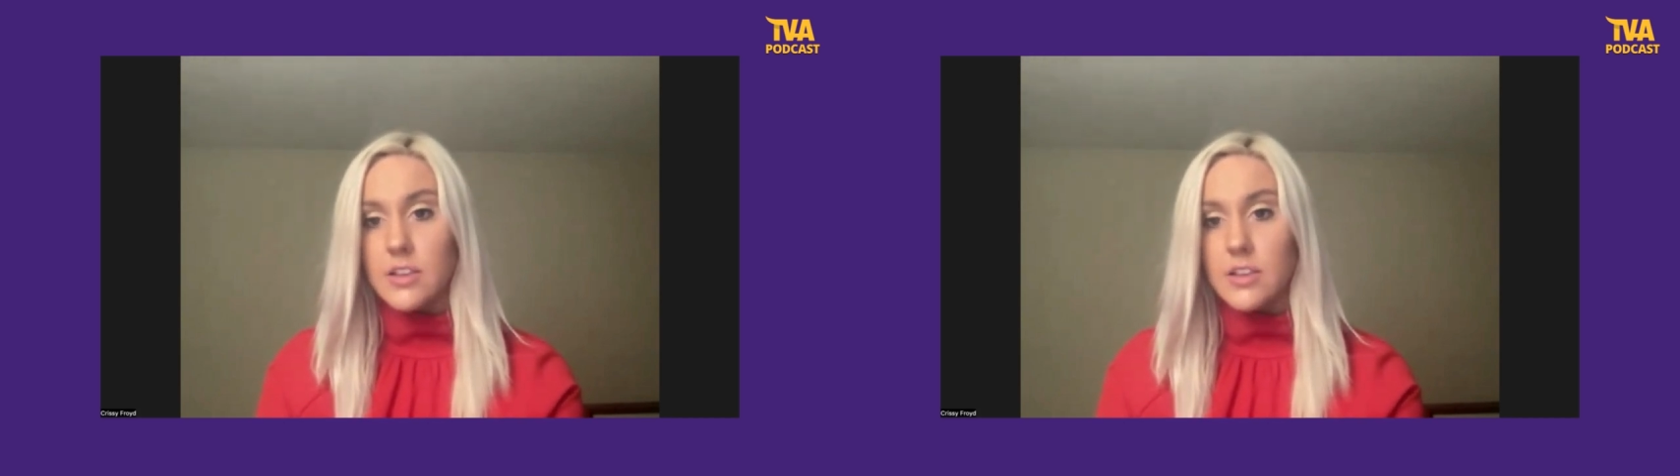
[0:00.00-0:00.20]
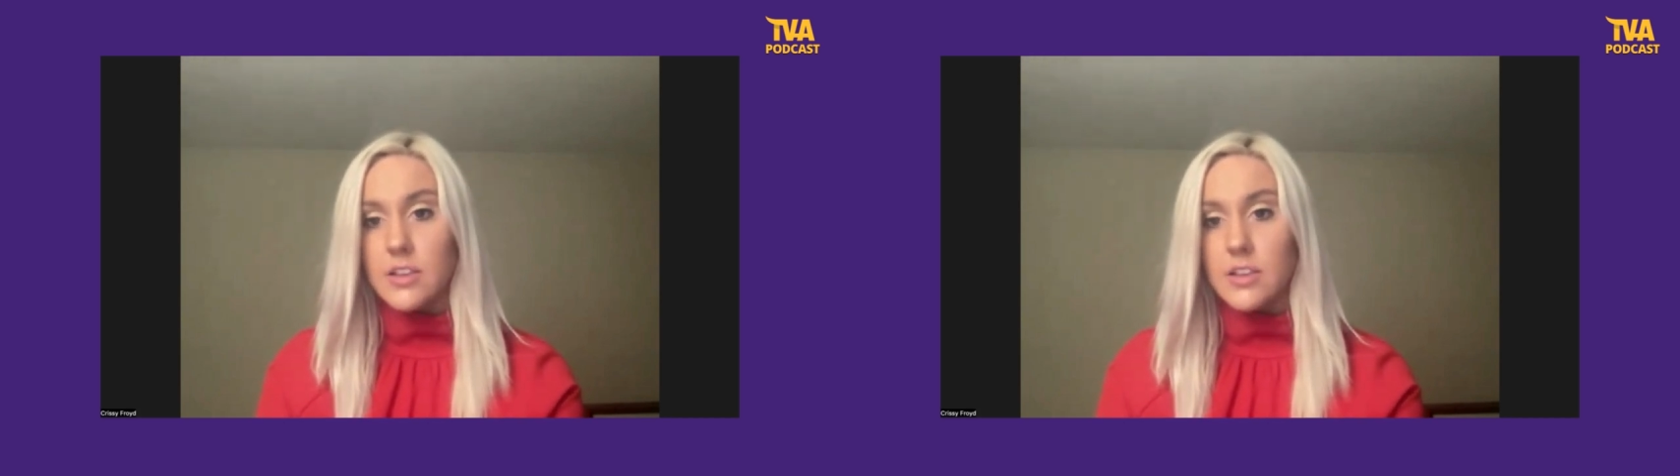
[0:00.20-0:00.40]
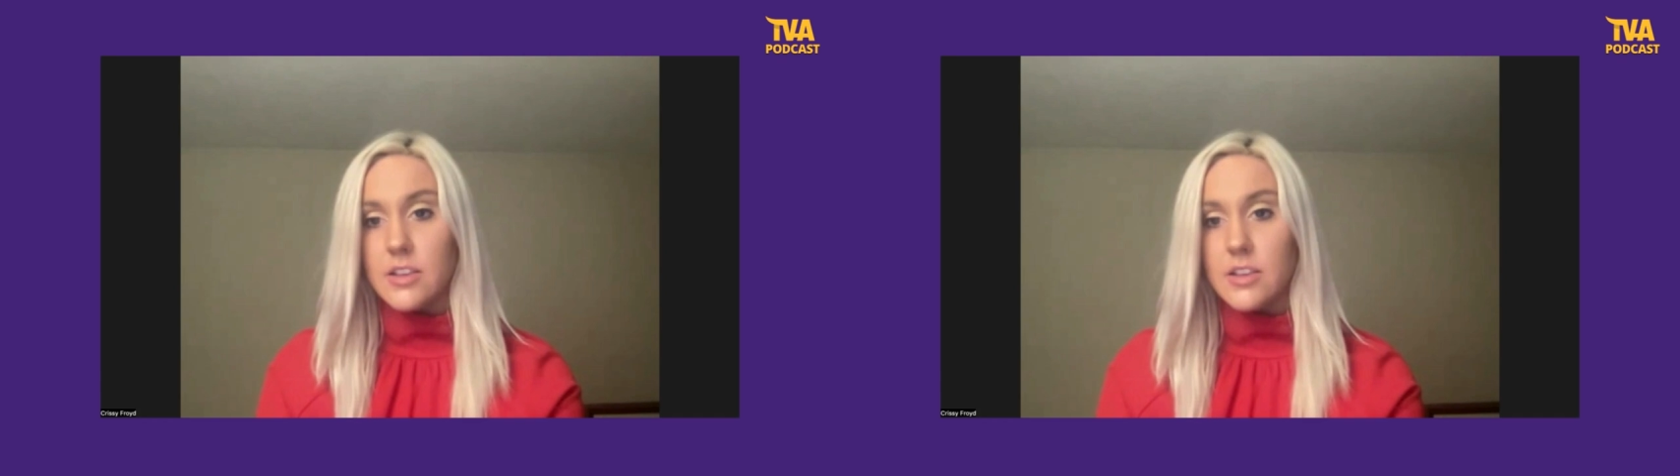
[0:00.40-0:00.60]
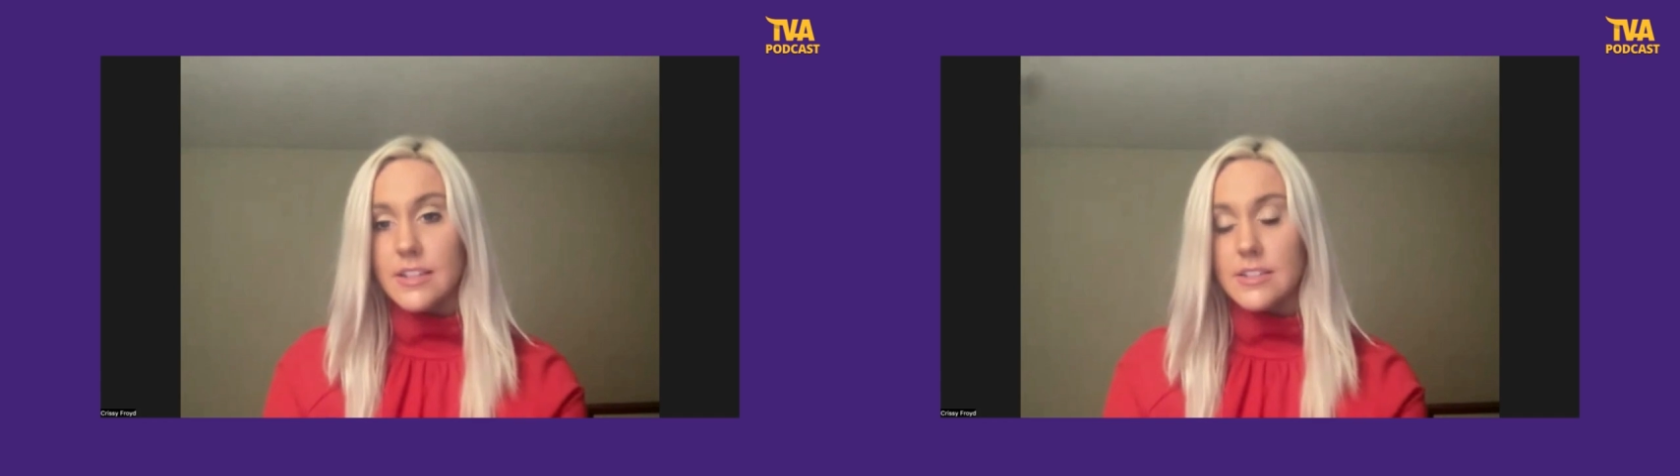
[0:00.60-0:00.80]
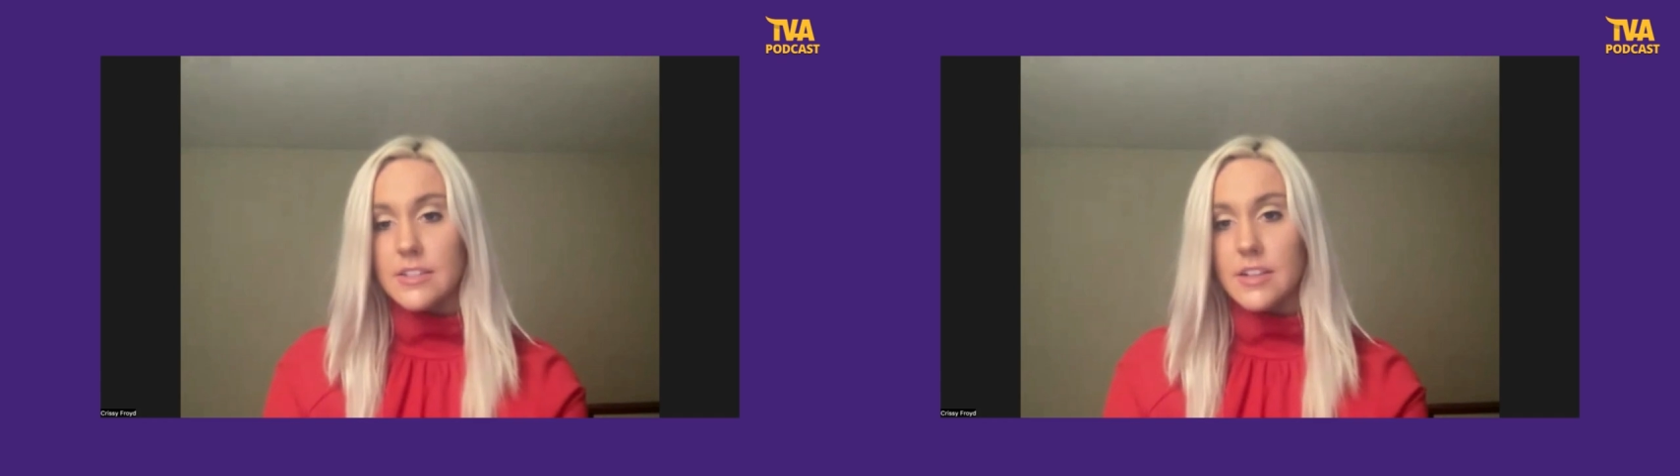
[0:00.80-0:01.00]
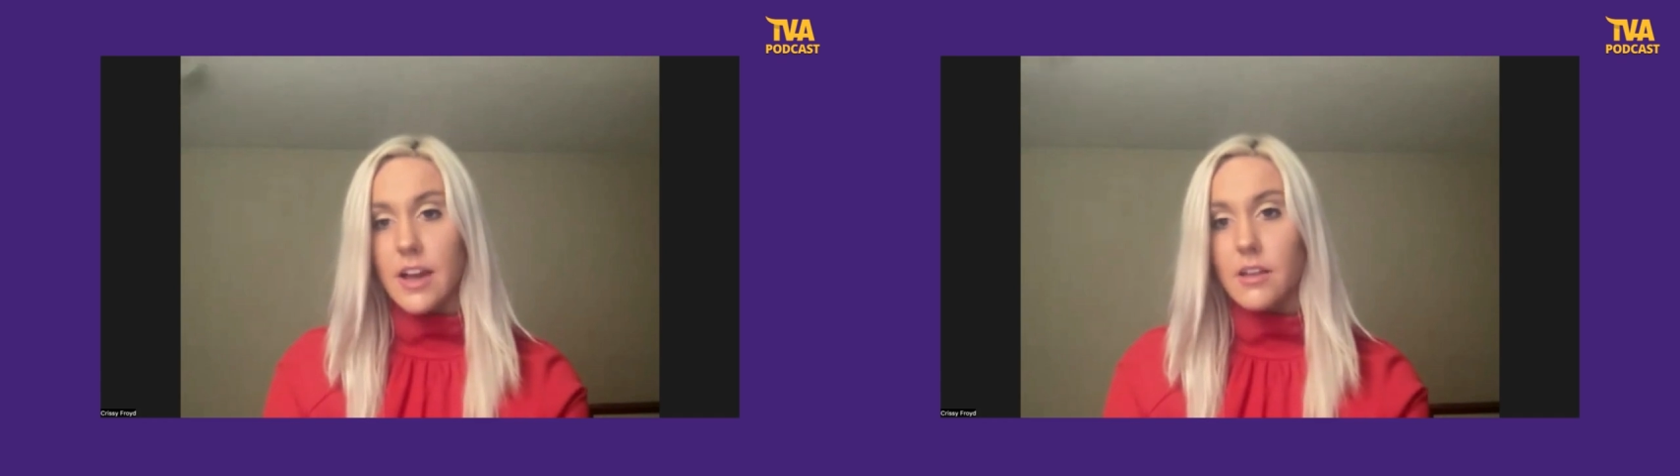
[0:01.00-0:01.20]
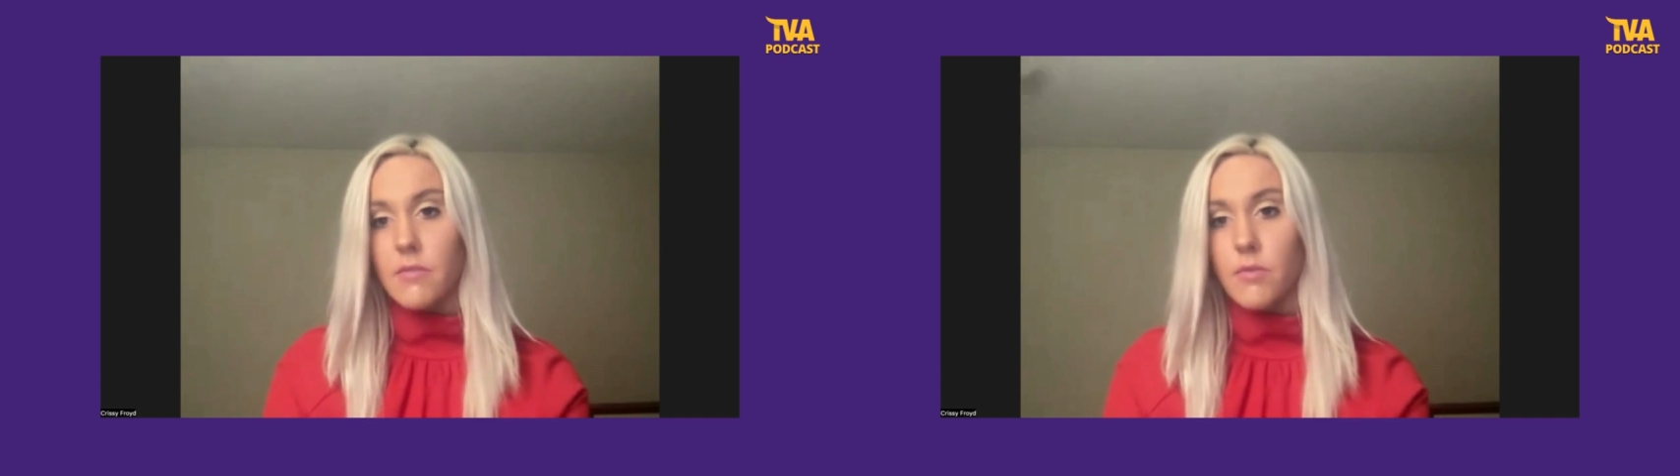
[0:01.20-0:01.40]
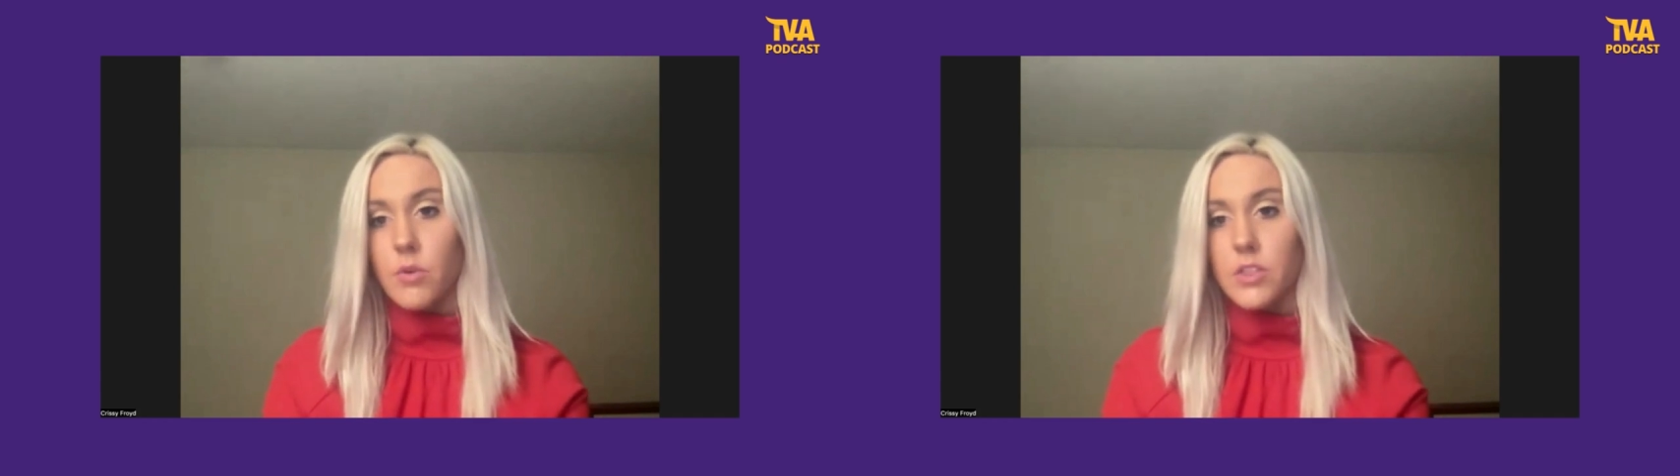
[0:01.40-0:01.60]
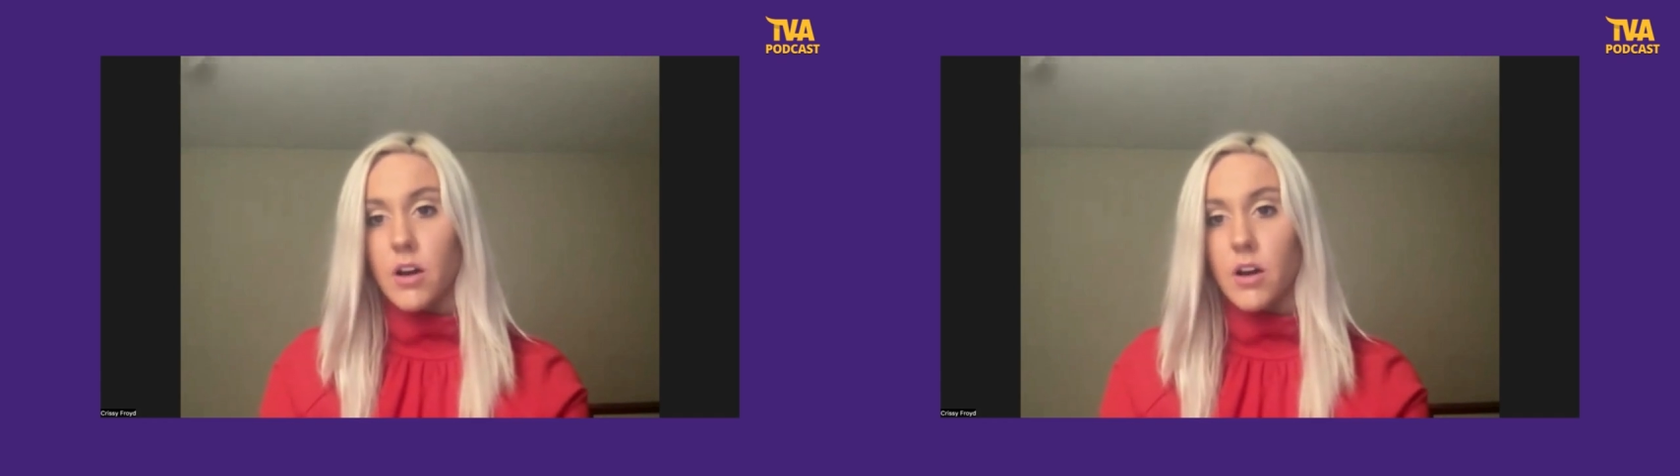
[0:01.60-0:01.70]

someone who could get inside of